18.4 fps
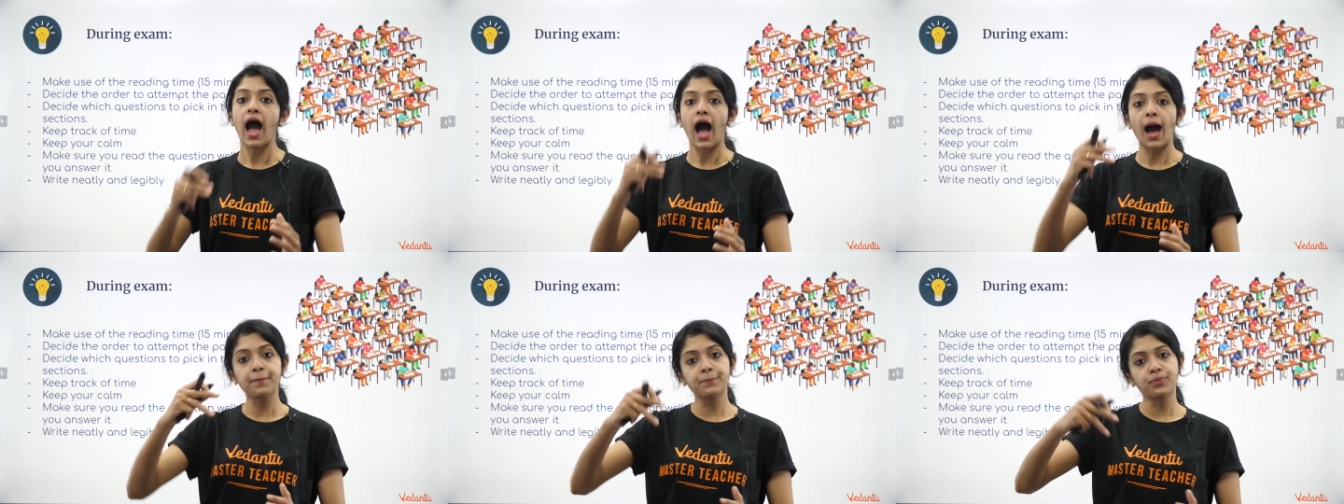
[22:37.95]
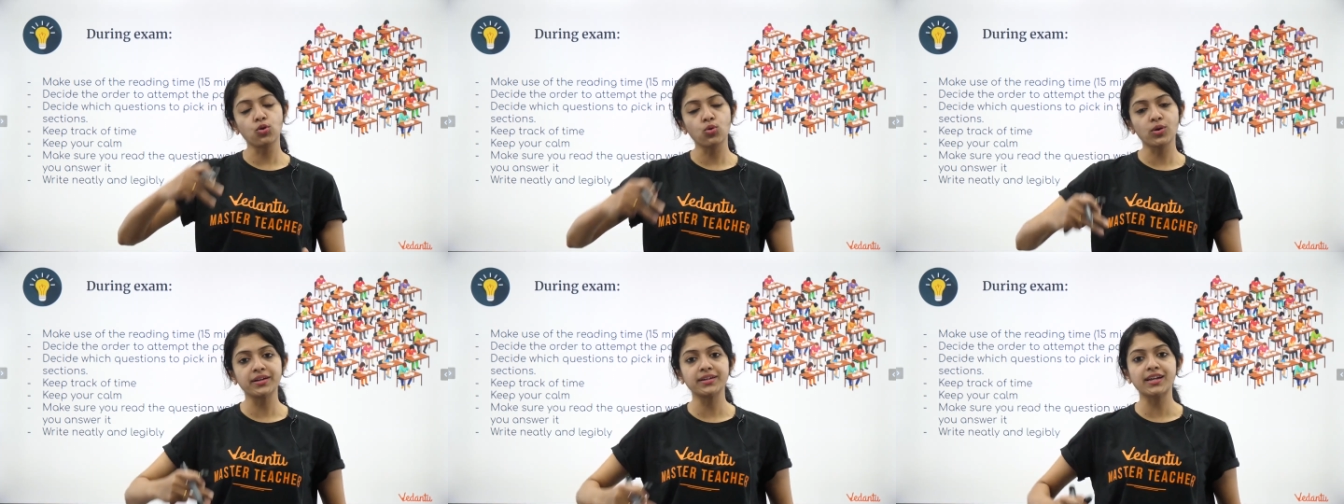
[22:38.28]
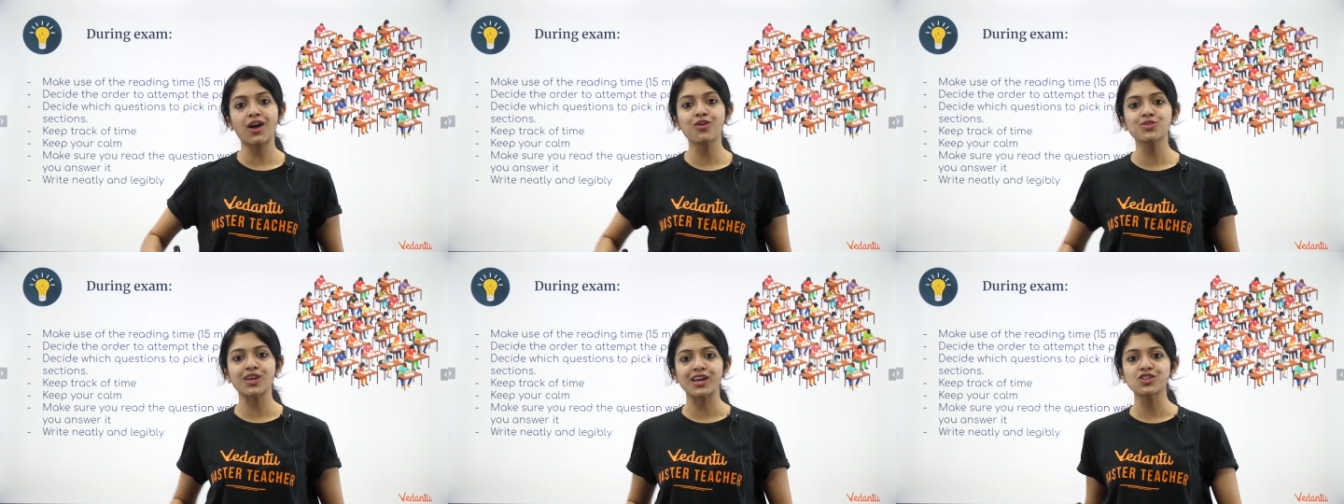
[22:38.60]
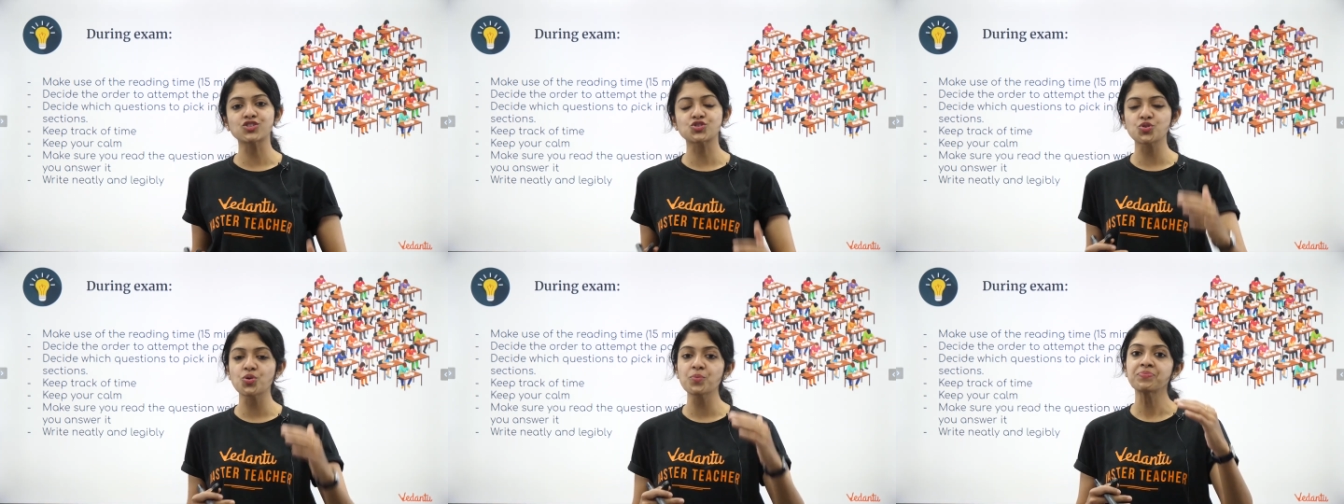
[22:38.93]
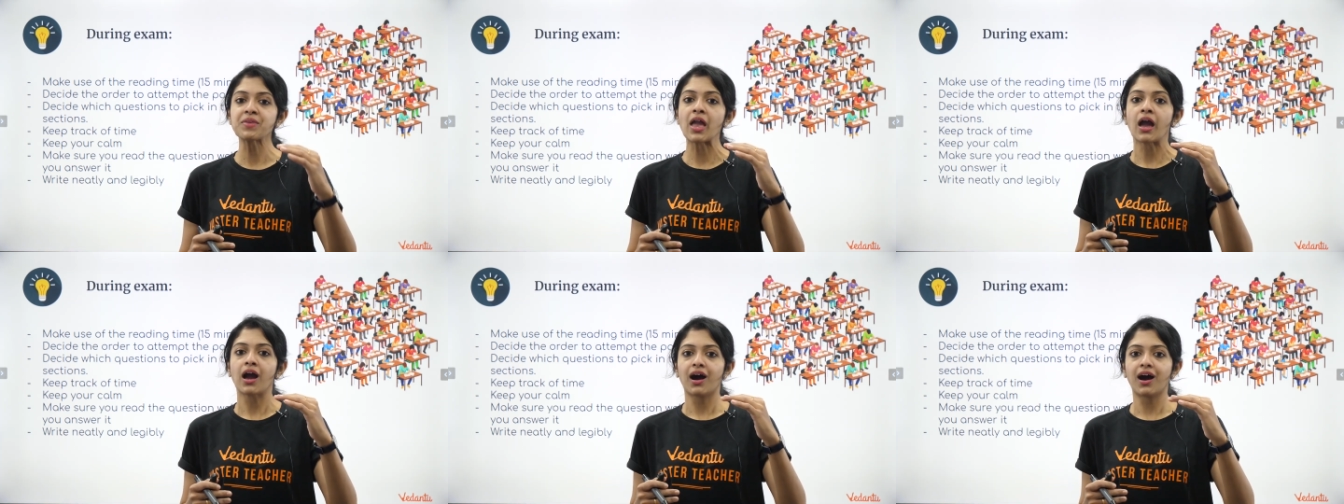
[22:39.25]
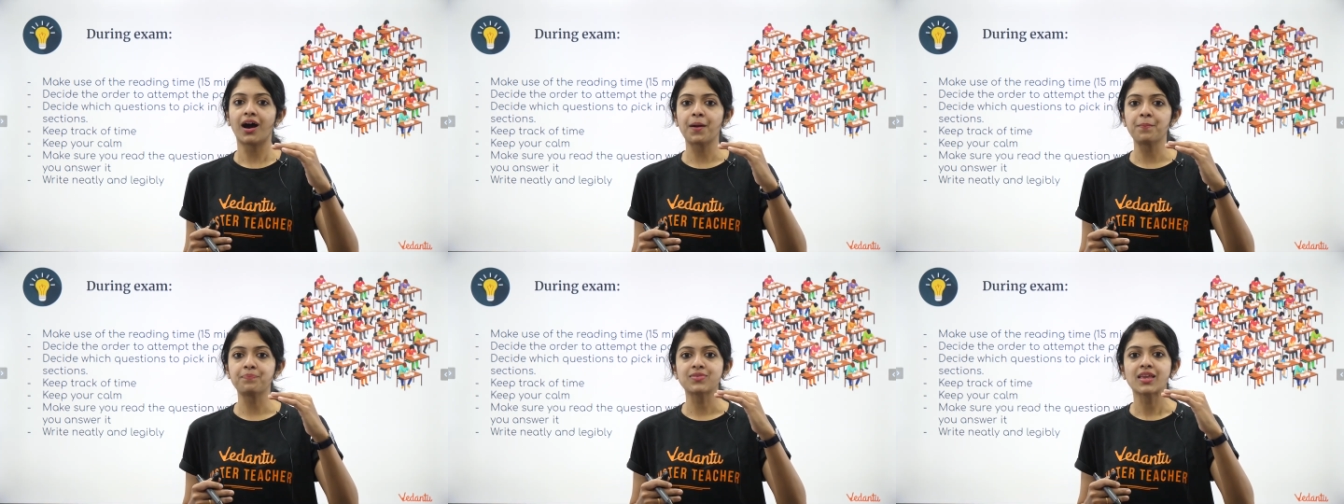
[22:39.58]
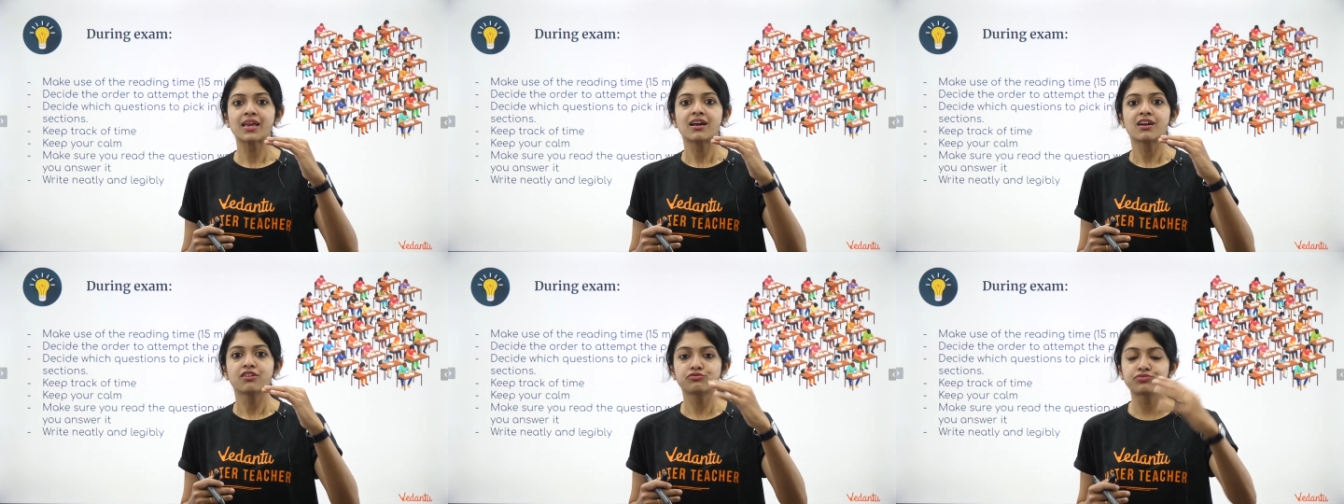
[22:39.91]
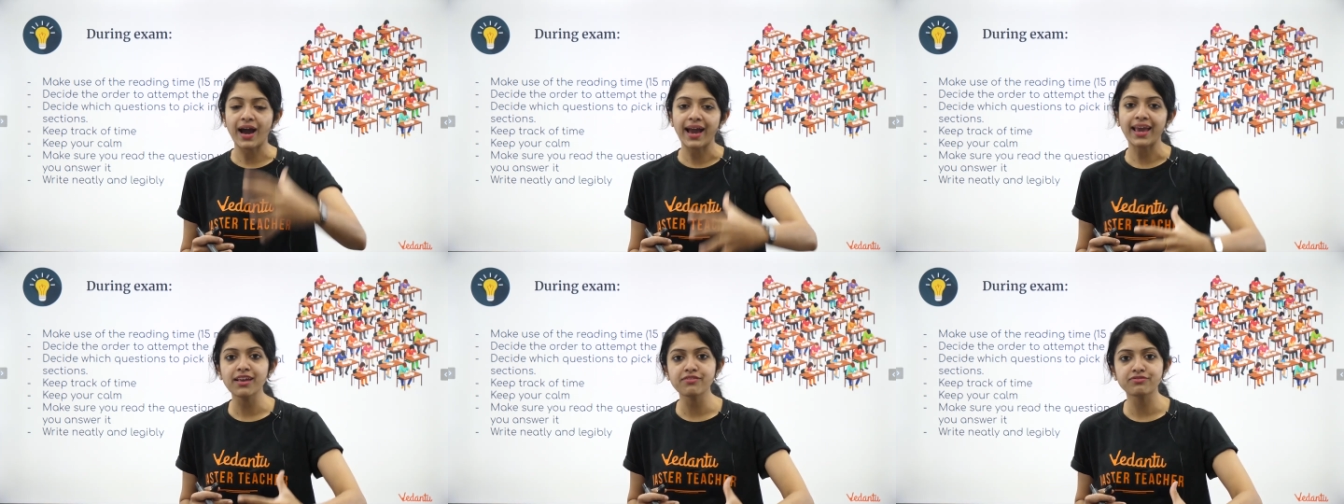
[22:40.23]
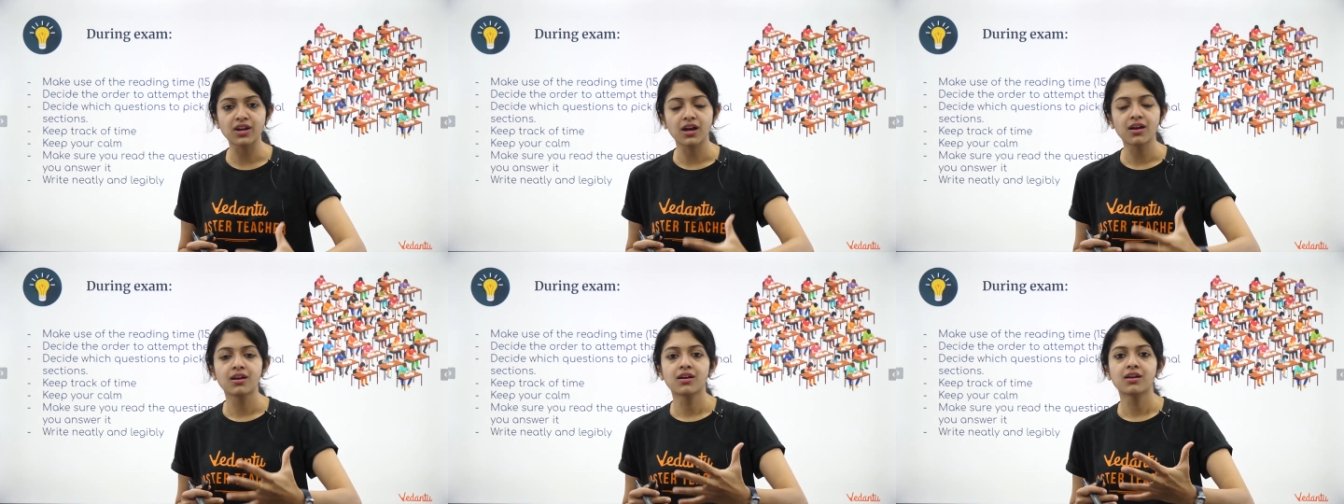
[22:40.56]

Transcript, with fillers: are broken down into 5